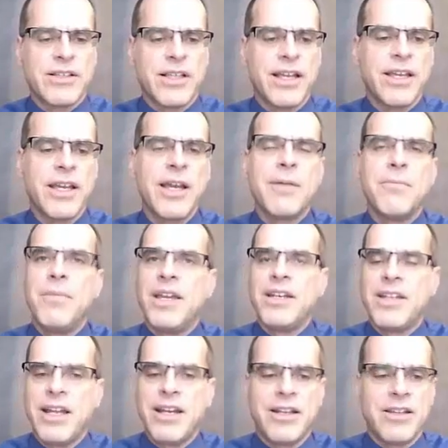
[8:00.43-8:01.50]
things like
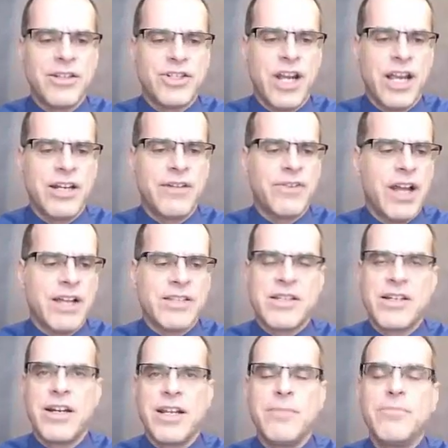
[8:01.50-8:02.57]
maintaining the chain of
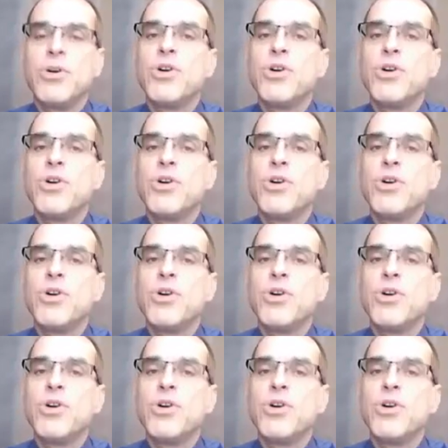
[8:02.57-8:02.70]
custody,